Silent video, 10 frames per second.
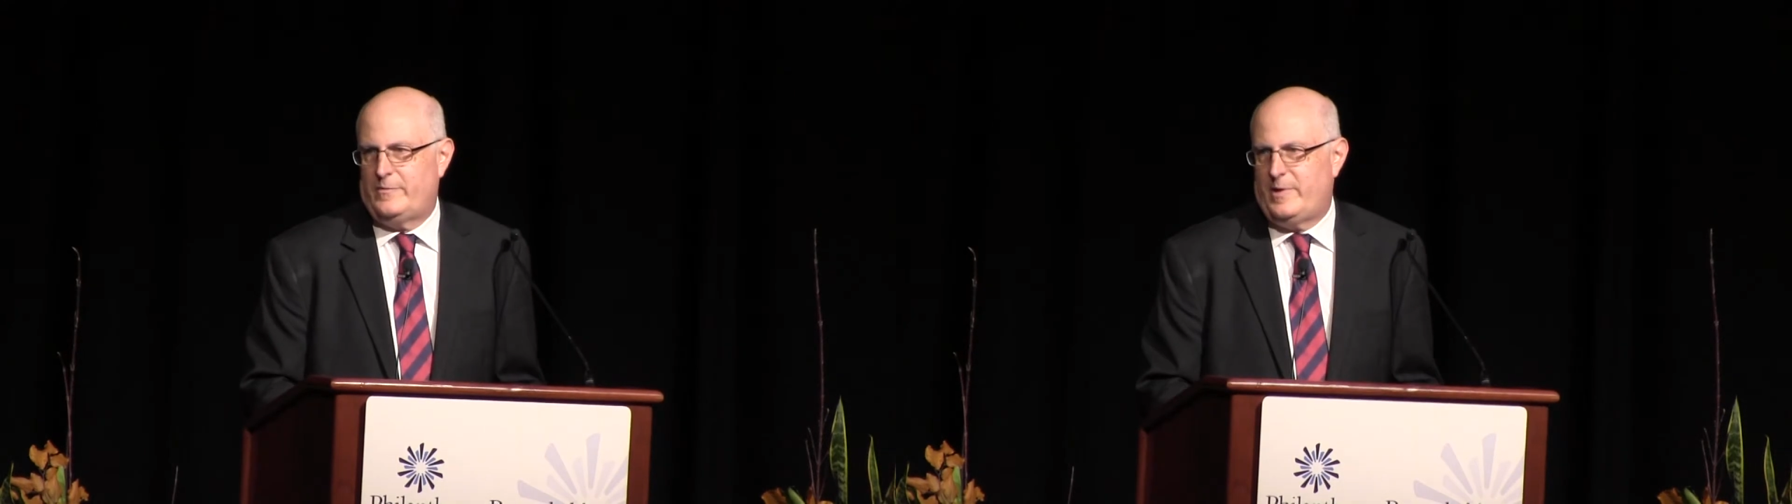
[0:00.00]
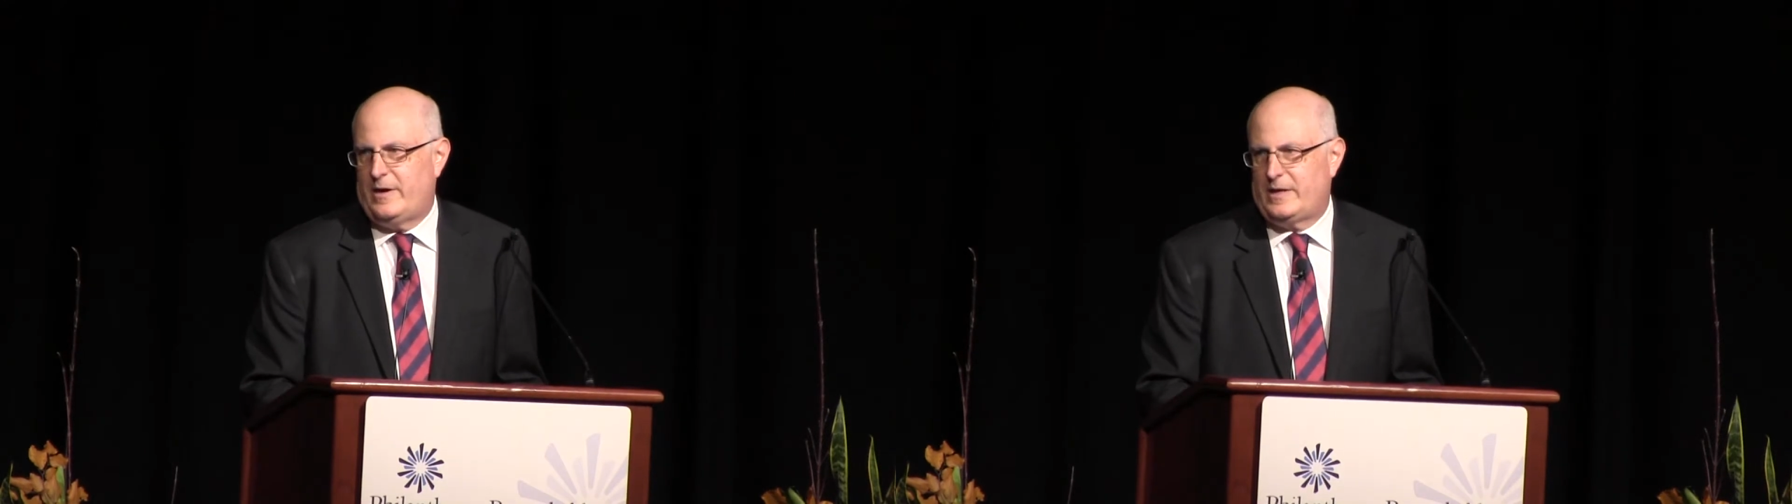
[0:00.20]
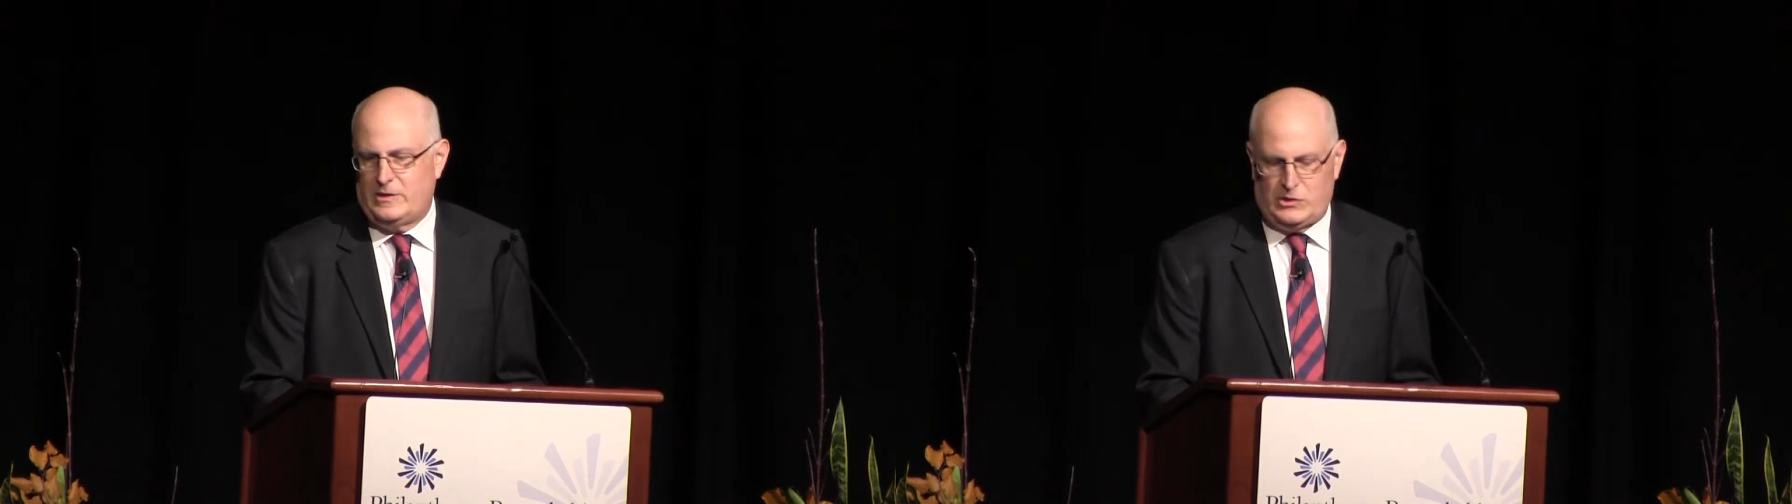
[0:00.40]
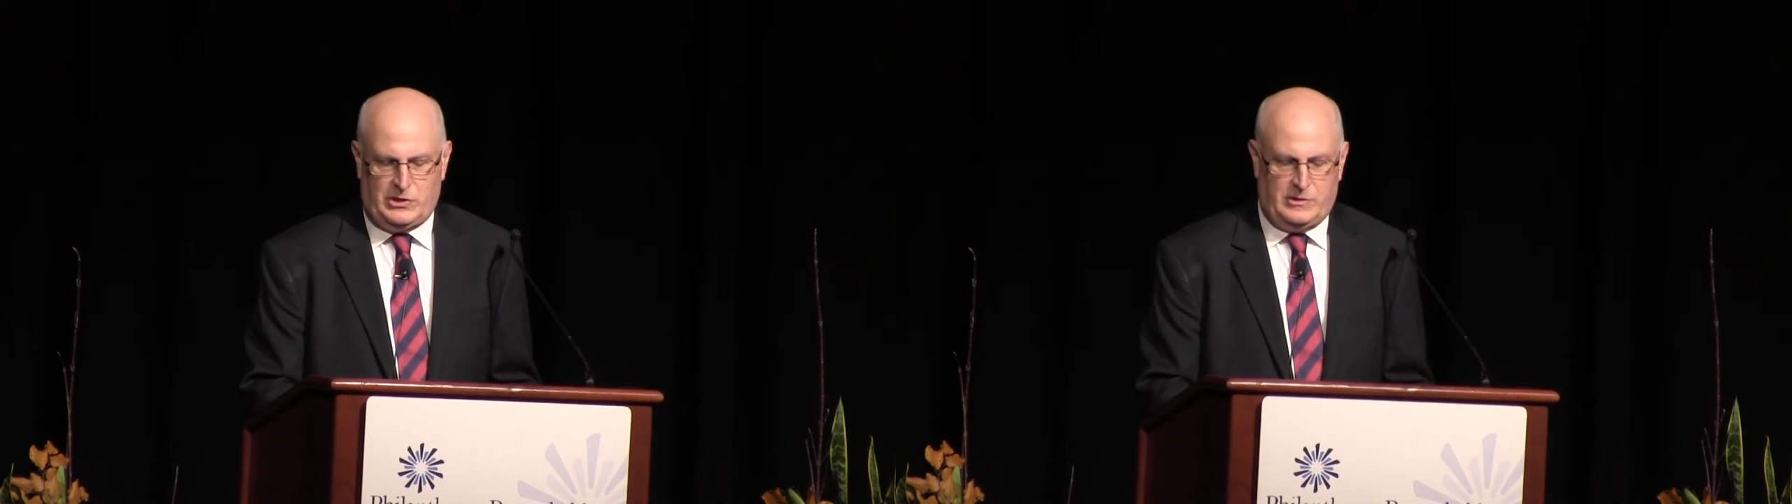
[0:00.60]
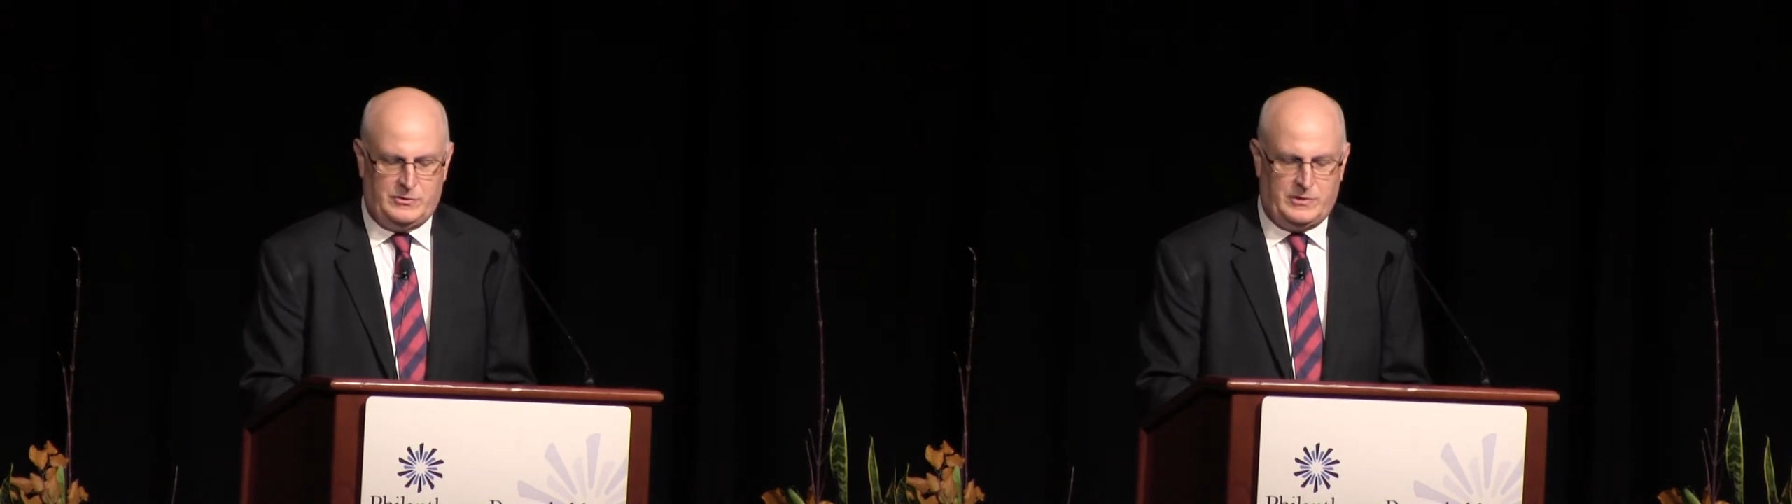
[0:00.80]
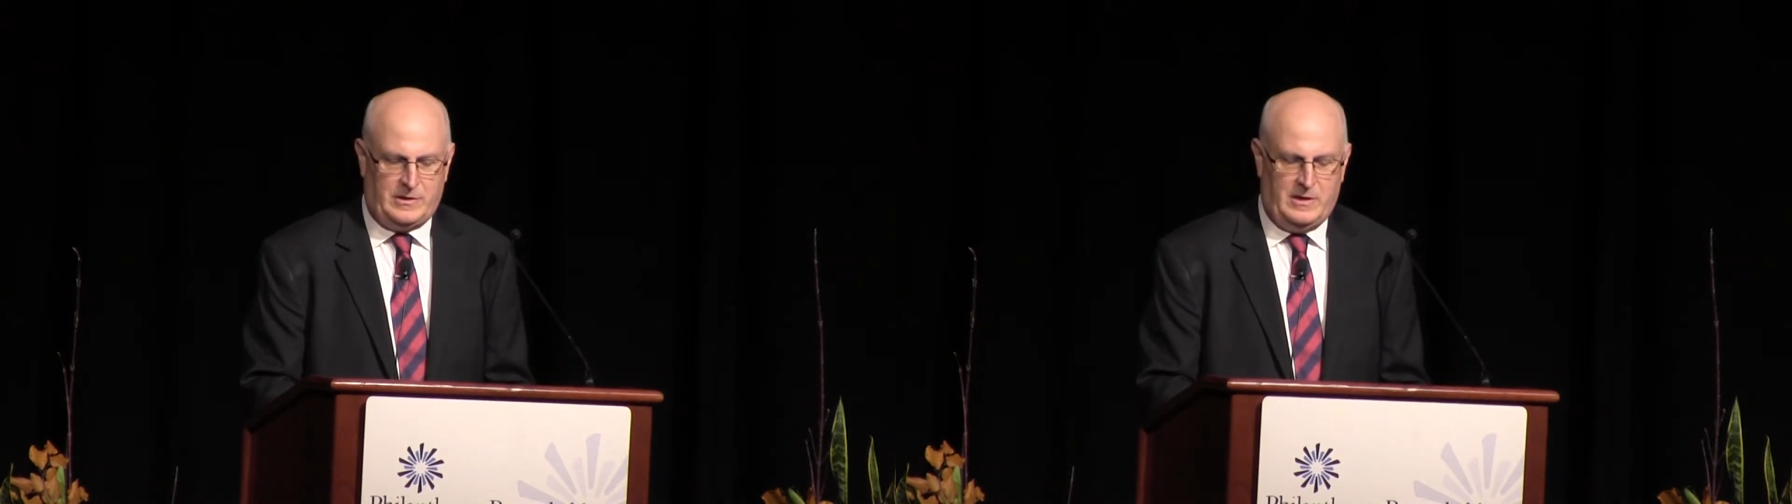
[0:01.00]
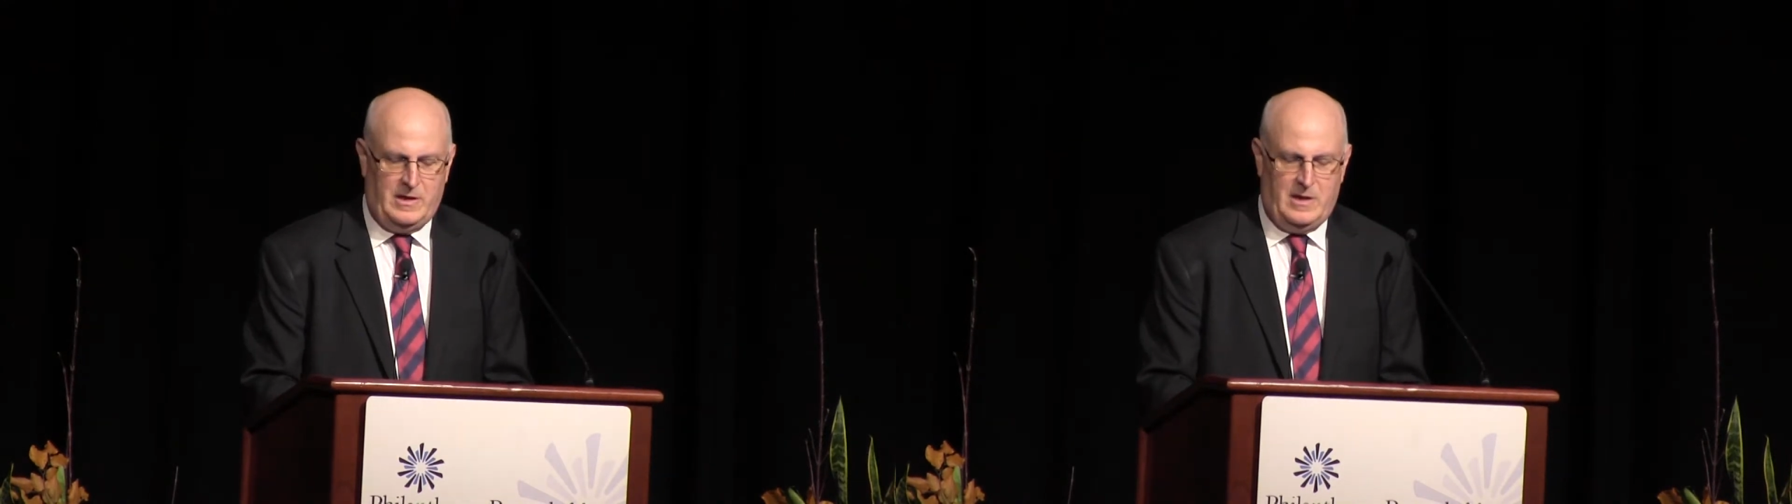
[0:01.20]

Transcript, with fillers: American children